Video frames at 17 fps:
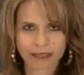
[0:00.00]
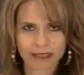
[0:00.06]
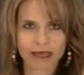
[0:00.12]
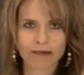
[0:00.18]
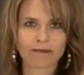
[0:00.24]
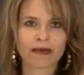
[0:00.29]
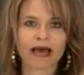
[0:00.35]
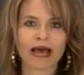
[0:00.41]
a
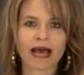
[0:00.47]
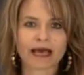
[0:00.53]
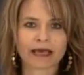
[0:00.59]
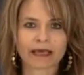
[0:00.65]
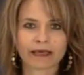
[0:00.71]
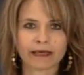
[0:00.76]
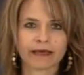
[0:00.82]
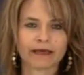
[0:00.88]
step
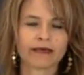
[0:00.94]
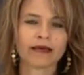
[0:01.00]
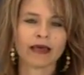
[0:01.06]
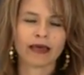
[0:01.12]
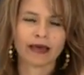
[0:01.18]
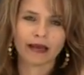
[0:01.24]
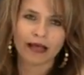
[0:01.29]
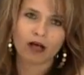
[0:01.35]
back
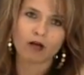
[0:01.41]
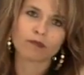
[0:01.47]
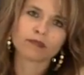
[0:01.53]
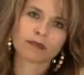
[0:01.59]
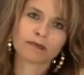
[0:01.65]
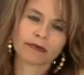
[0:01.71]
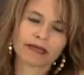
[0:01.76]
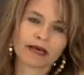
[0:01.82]
and help
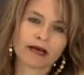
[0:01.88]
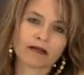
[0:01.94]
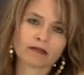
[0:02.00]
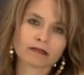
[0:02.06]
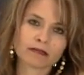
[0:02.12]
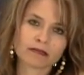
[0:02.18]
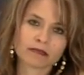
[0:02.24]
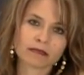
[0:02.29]
somebody
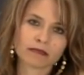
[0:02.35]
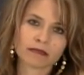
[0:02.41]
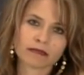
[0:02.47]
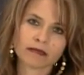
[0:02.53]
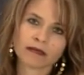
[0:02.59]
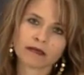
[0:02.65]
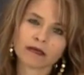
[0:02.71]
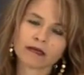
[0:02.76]
else.
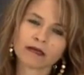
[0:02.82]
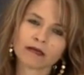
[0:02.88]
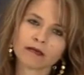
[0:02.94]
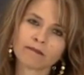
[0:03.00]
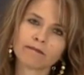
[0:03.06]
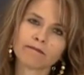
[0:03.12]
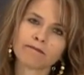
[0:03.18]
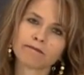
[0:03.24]

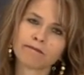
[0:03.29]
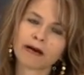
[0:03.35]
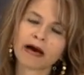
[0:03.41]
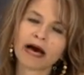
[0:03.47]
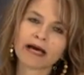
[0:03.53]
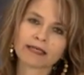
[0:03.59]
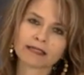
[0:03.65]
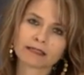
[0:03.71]

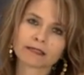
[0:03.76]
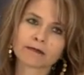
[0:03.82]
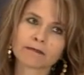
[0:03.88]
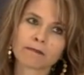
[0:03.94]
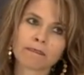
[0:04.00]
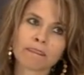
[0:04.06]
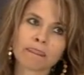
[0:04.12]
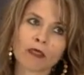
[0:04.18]
But
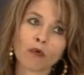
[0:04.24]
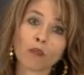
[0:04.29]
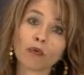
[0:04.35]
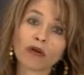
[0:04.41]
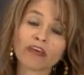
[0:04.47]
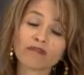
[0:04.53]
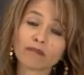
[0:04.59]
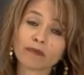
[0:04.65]

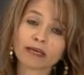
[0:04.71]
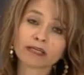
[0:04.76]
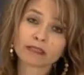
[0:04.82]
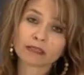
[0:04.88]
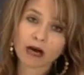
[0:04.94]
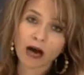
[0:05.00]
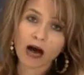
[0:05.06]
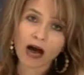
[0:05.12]
we've
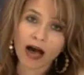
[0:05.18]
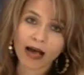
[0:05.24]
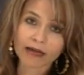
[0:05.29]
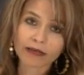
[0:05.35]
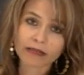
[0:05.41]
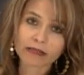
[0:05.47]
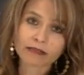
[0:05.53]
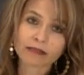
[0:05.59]
been
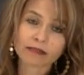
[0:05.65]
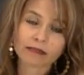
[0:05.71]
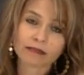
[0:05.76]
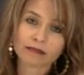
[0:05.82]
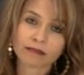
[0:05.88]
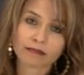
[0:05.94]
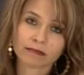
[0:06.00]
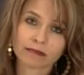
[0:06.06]
taught,
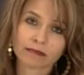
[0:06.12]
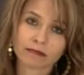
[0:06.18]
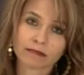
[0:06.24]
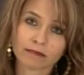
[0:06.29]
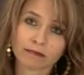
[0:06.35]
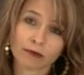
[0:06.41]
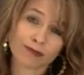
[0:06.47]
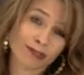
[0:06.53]

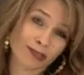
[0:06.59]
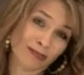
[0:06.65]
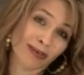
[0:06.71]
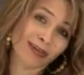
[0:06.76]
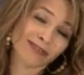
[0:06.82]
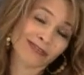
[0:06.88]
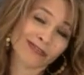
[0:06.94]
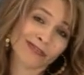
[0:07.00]
most of
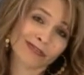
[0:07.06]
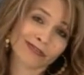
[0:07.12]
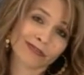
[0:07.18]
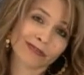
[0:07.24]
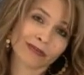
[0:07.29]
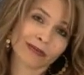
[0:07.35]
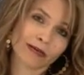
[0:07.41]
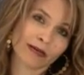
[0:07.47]
us,
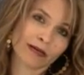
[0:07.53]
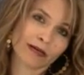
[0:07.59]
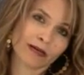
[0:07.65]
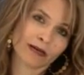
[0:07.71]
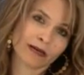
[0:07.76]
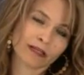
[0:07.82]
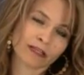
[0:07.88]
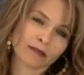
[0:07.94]

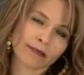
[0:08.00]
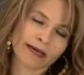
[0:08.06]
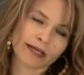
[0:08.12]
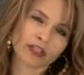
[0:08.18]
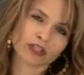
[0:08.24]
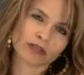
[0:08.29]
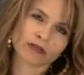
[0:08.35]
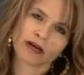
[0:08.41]
to
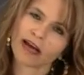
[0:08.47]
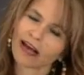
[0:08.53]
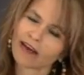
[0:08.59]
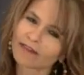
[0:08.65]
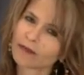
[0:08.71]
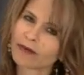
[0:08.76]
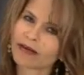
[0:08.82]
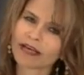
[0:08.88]
make sure
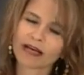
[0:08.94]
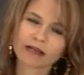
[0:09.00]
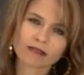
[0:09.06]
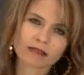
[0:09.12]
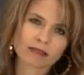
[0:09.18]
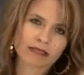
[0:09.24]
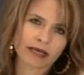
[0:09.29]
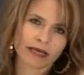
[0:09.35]
everybody
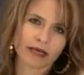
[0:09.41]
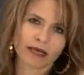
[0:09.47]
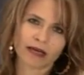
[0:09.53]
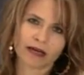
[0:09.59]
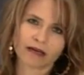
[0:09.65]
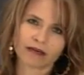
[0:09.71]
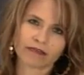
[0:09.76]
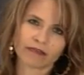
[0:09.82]
else is taken
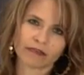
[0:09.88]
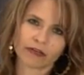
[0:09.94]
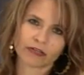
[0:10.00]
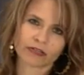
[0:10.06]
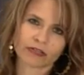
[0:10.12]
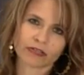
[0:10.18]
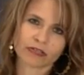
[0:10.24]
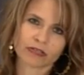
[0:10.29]
care of
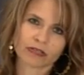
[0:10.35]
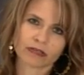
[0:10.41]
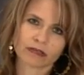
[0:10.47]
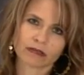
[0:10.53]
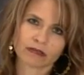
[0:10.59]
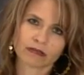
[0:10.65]
first.